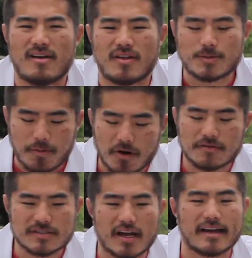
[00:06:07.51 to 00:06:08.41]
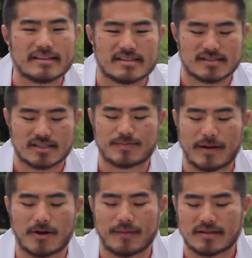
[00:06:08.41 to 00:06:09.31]
That's part of science, is
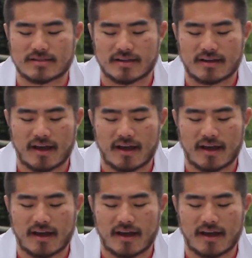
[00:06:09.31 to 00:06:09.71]
experimenting